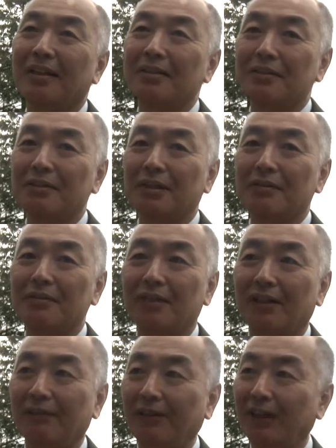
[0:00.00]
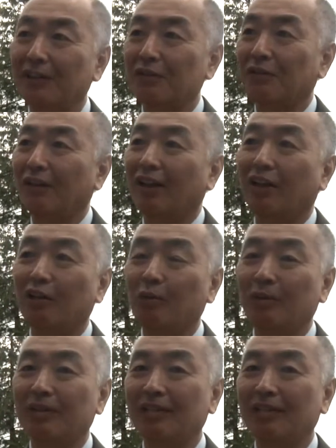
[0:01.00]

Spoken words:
Since the financial and economic